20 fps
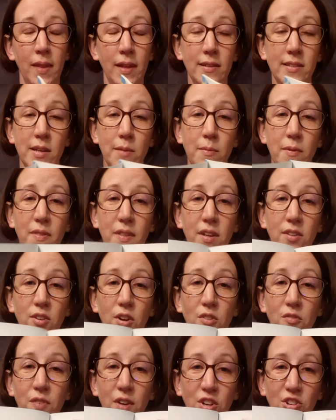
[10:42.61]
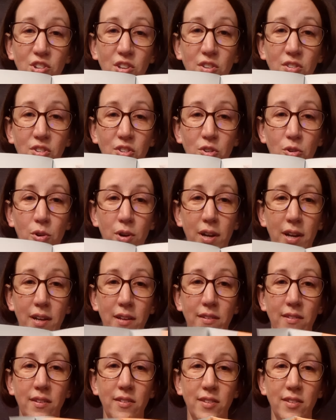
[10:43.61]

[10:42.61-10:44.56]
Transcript: Some of these are fiction stories,